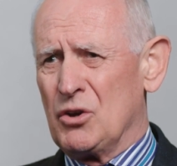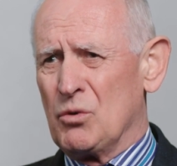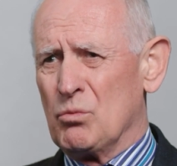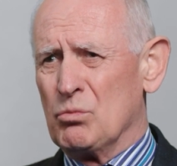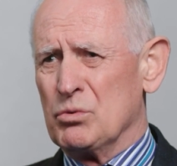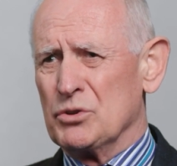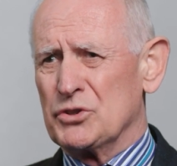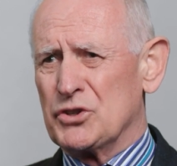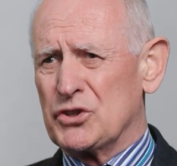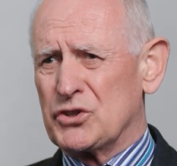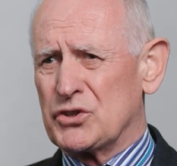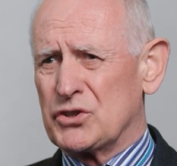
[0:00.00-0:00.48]

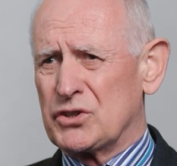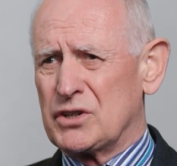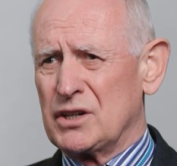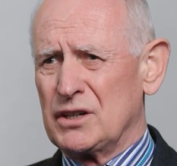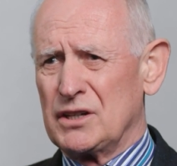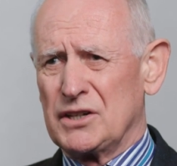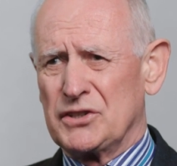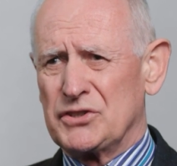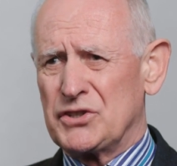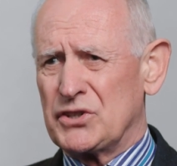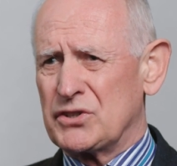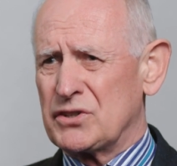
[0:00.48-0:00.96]
was
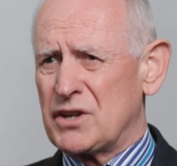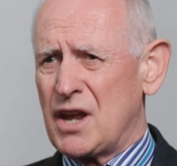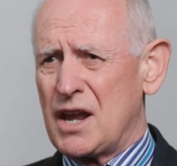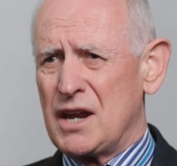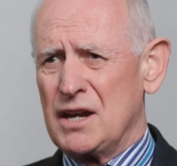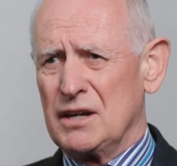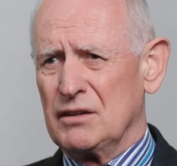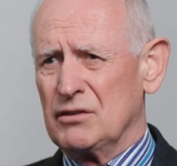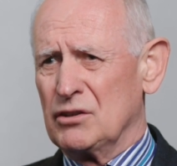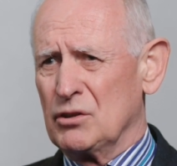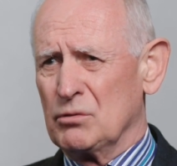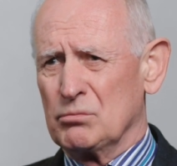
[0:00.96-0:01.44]
still a
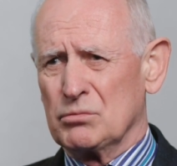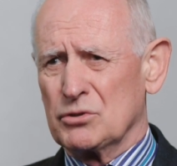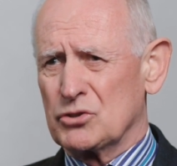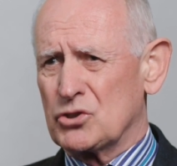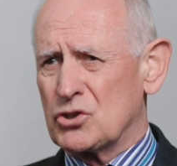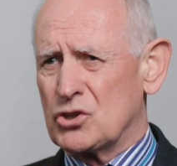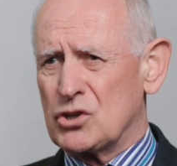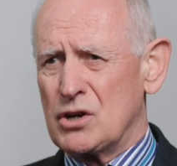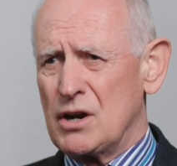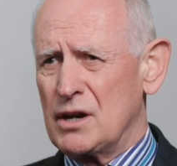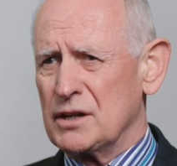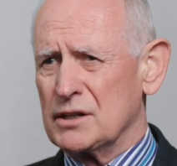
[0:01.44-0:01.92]
state that was
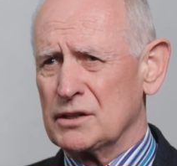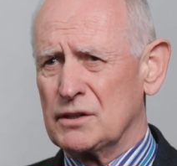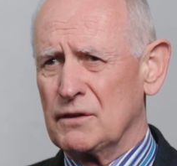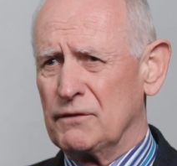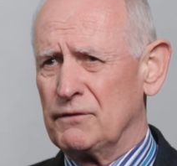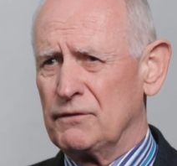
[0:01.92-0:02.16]
trying to